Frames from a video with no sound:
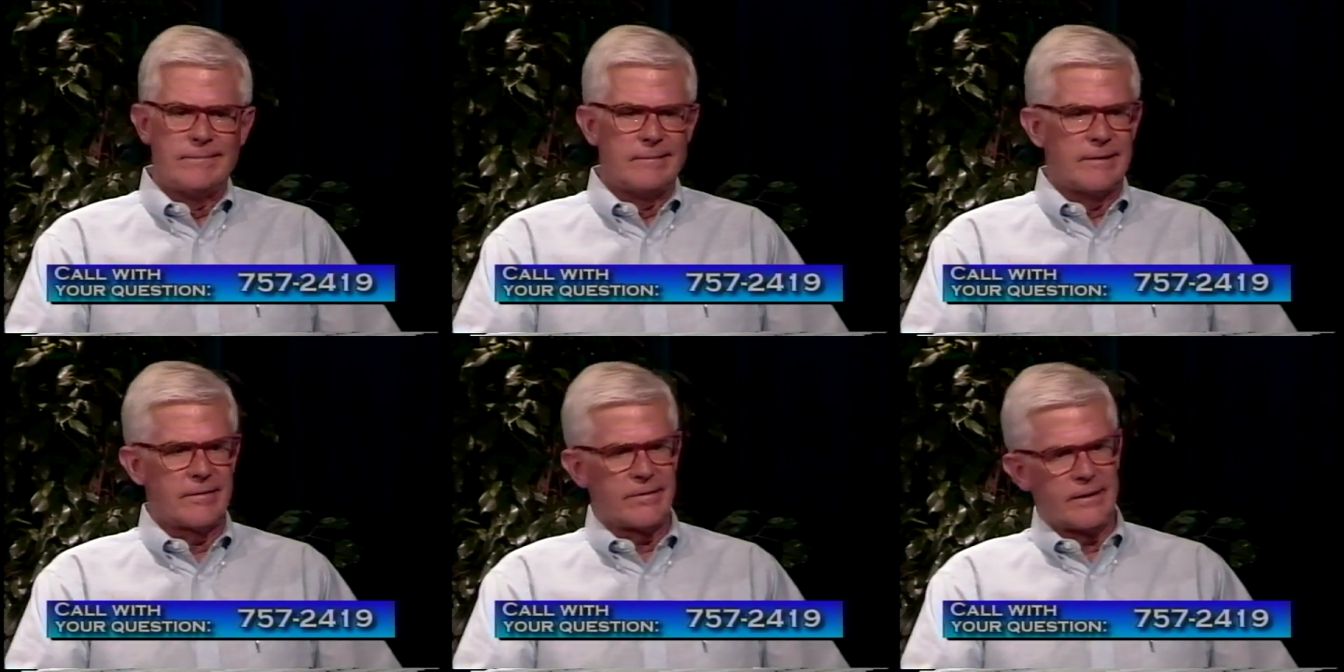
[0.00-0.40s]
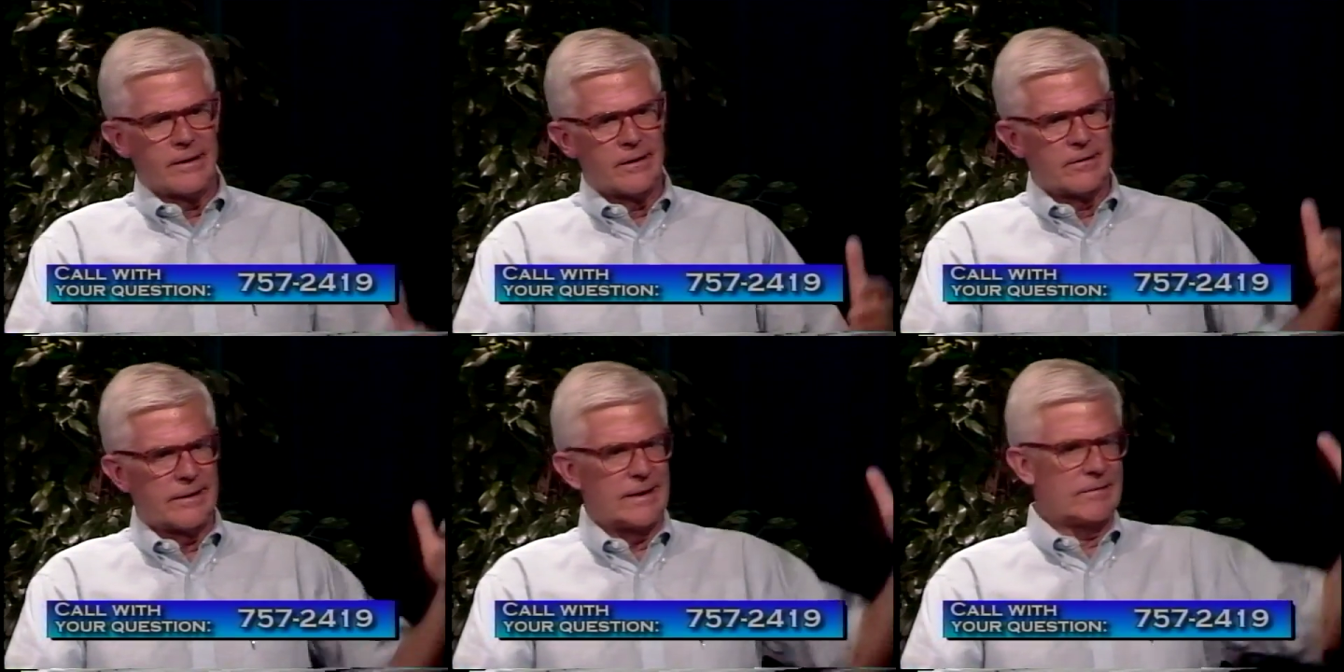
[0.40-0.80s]
with you
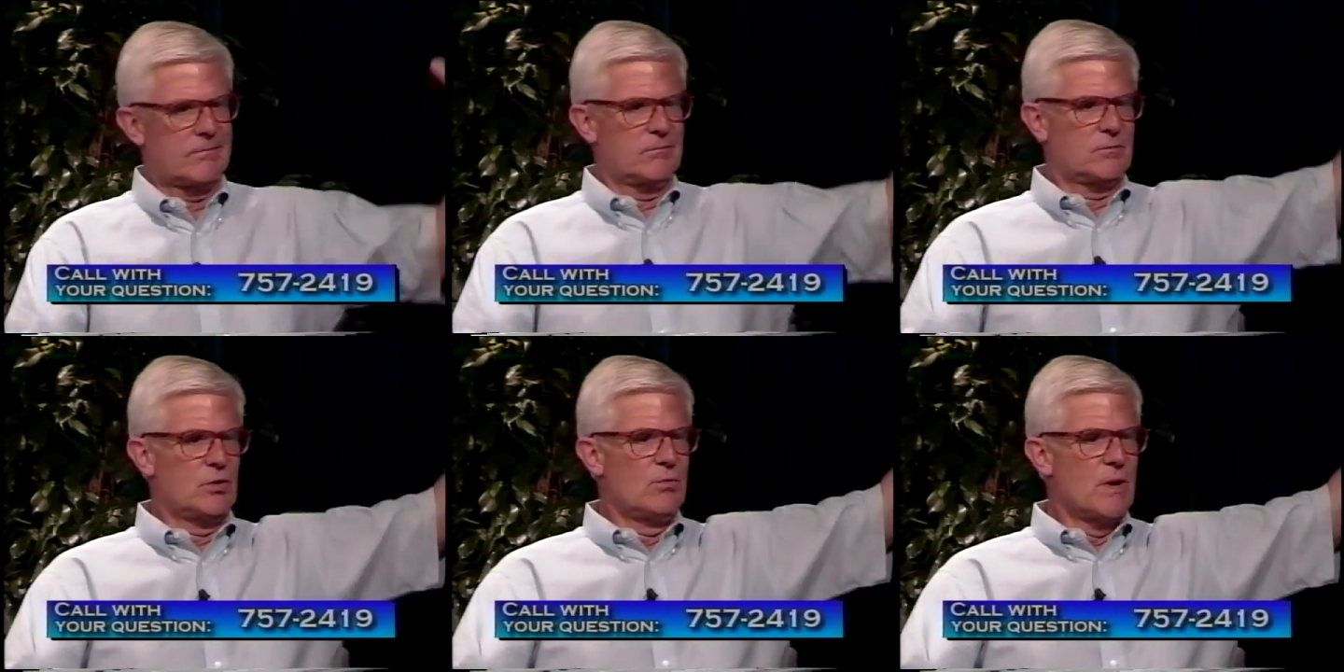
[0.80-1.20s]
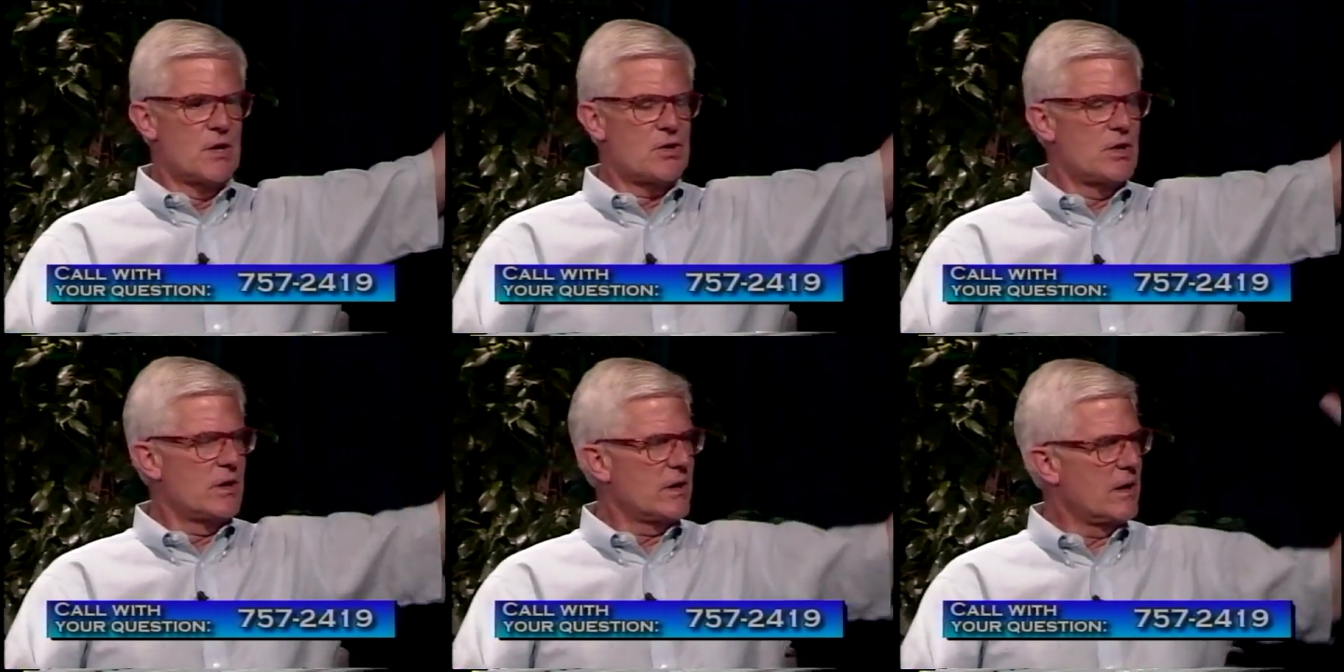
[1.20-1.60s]
know not too
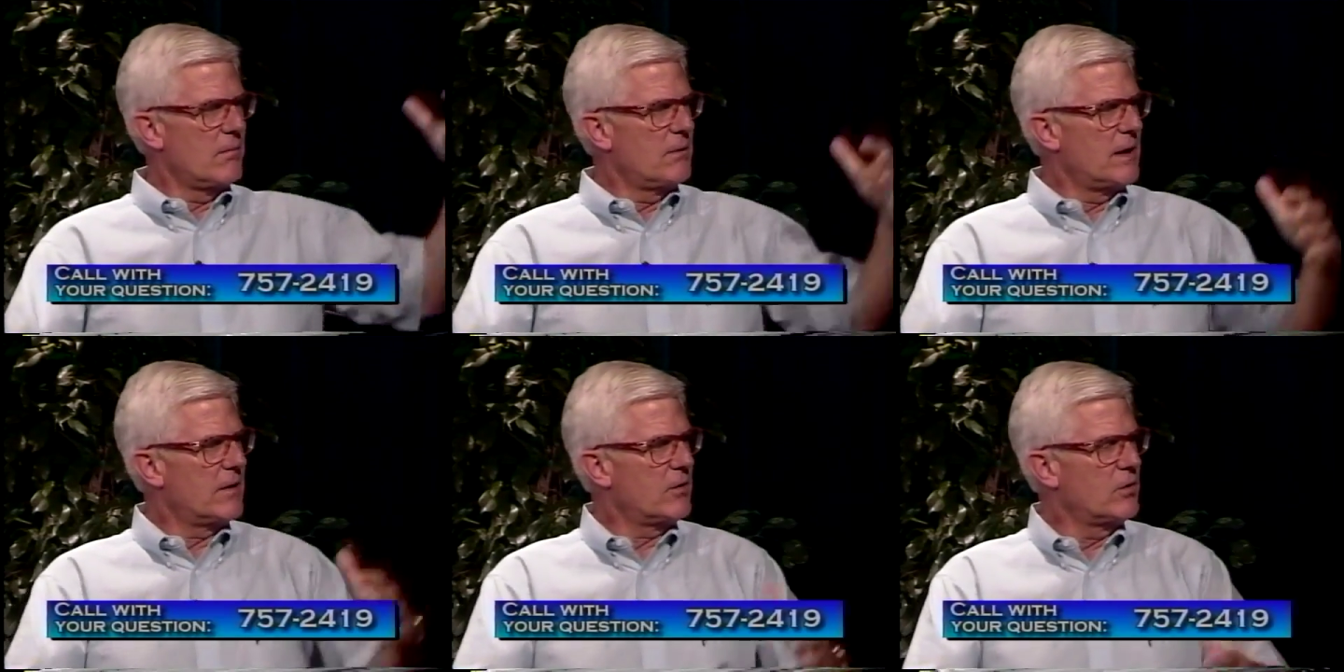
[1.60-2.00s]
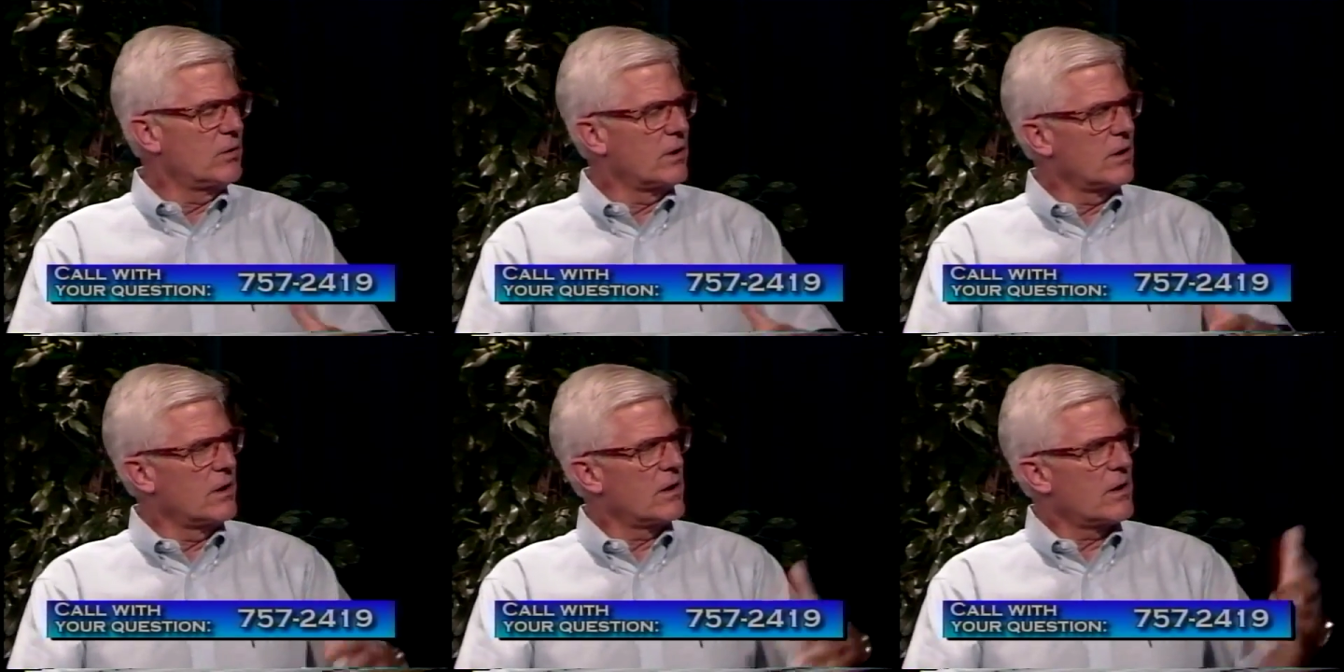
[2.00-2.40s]
much income, not too
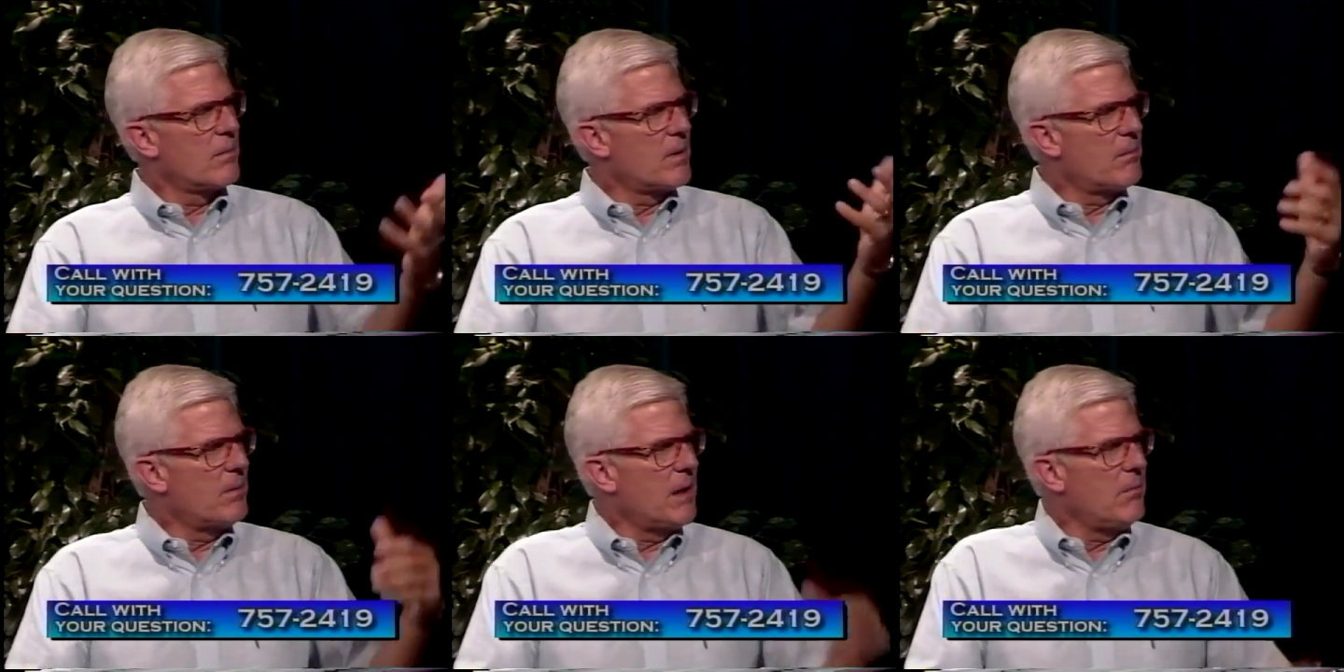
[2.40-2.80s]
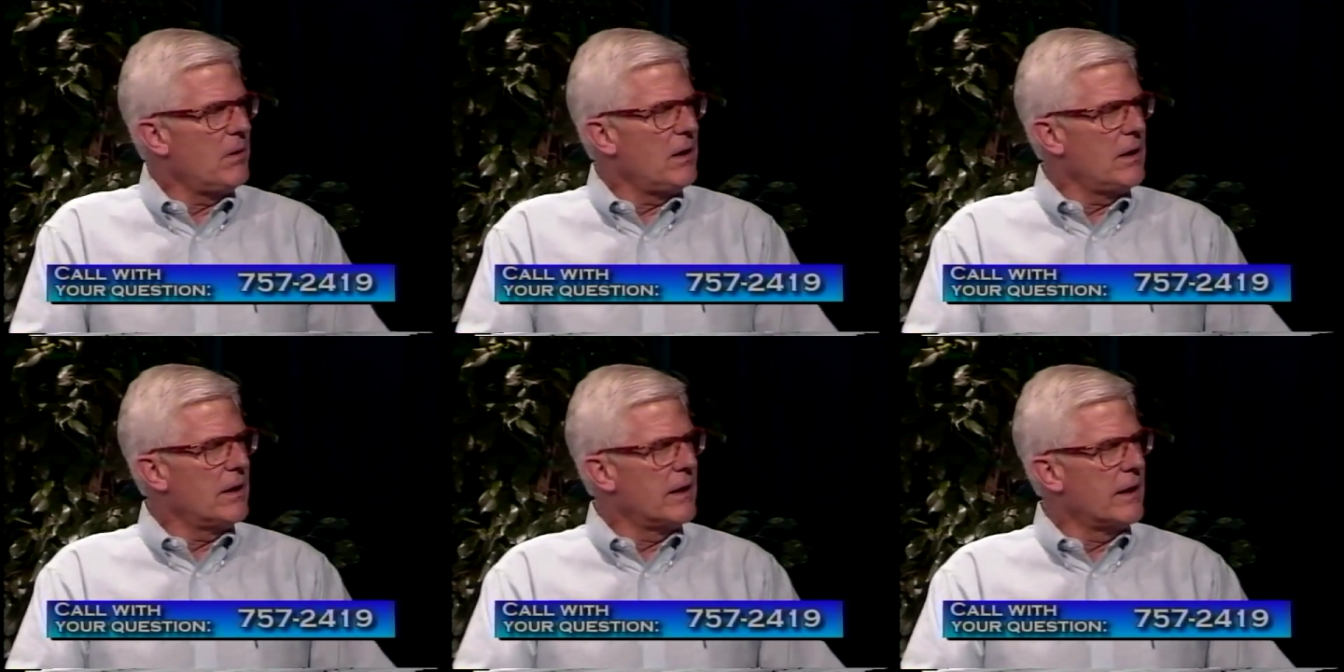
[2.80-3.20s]
little income, but
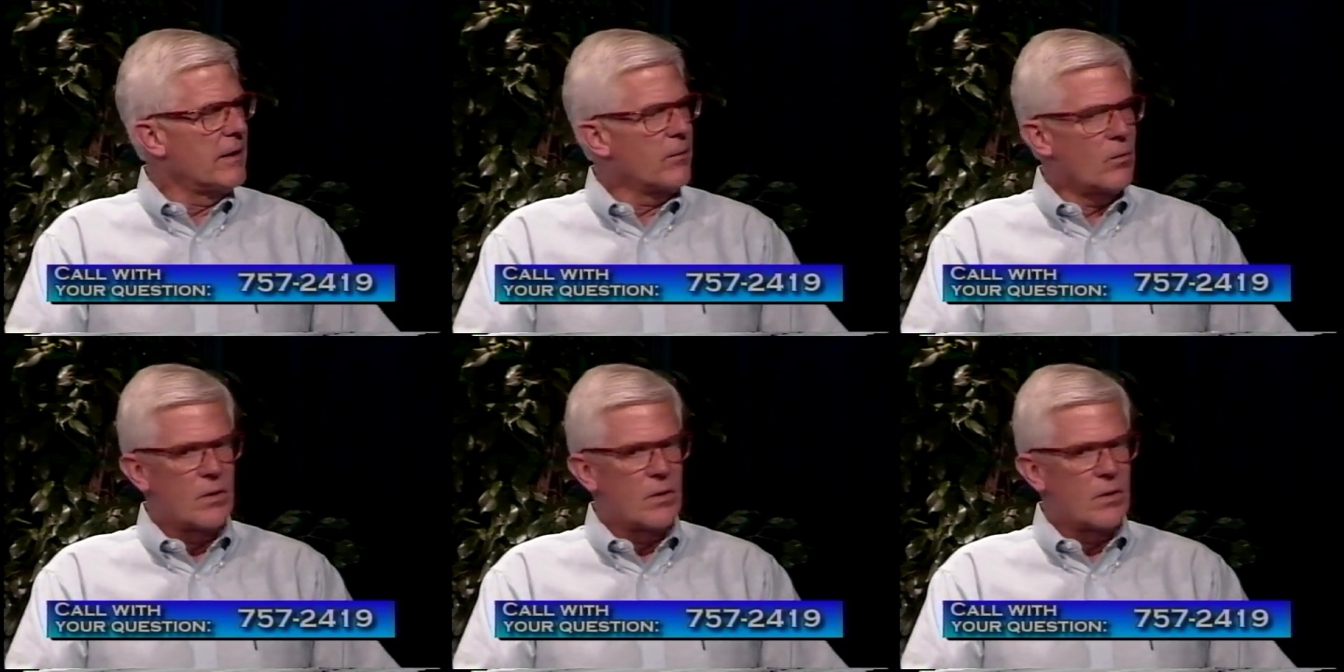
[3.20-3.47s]
maybe uh,